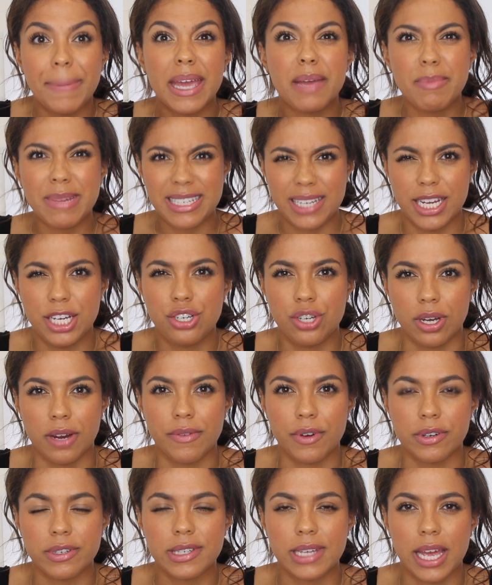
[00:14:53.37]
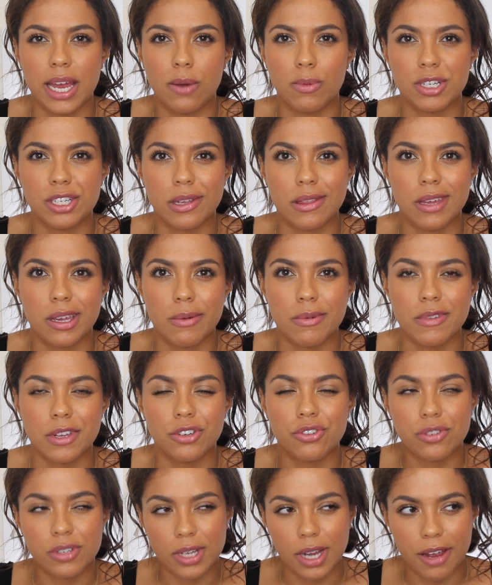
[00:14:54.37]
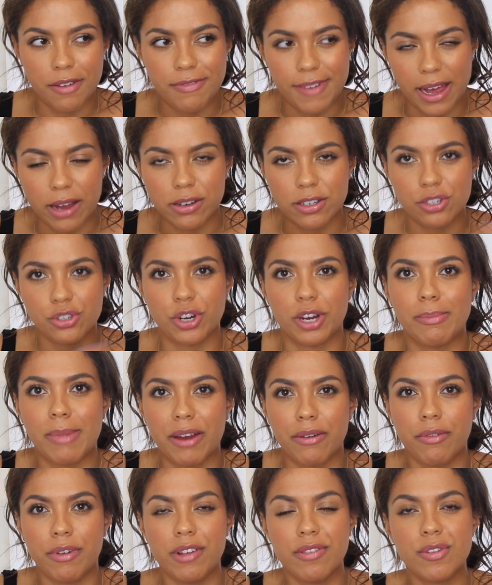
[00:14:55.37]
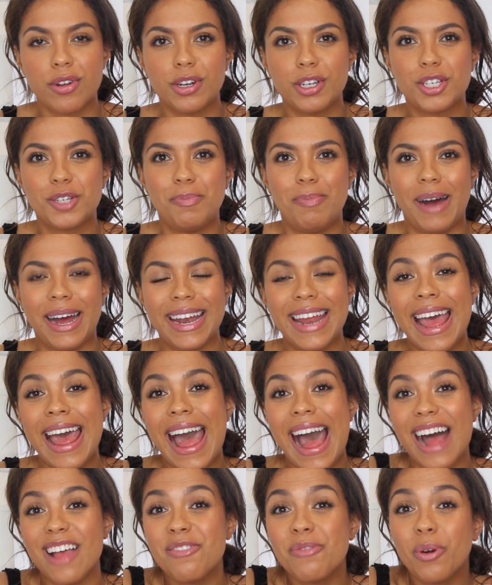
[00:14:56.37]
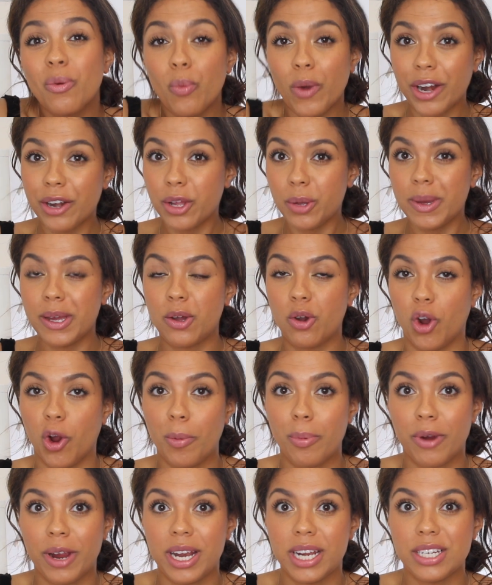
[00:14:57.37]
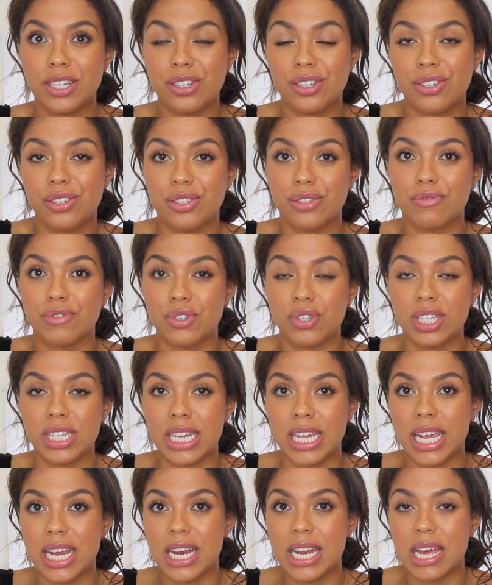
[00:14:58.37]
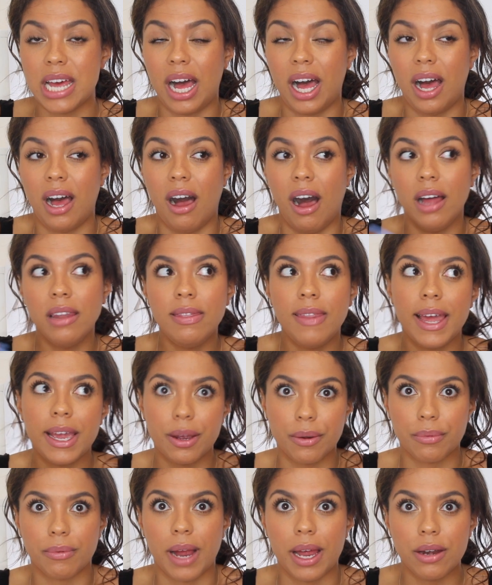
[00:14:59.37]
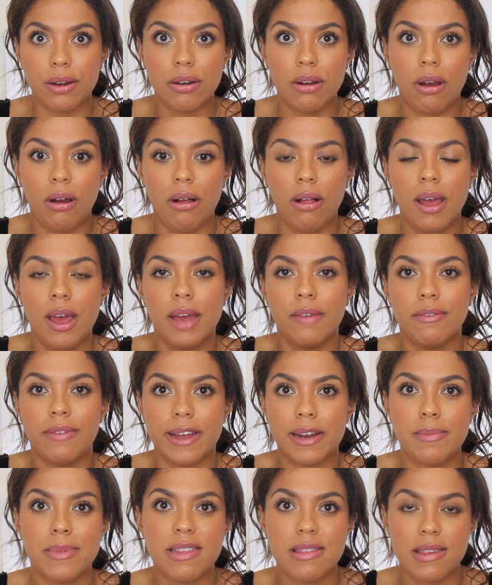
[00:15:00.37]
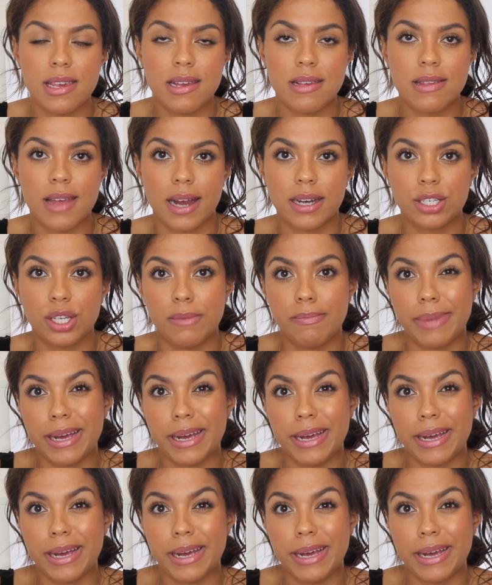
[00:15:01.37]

pigmentation of your skin which I think was interesting I found during my research but as for where do you incorporate it into your routine uh, unlike a retinol vitamin C is actually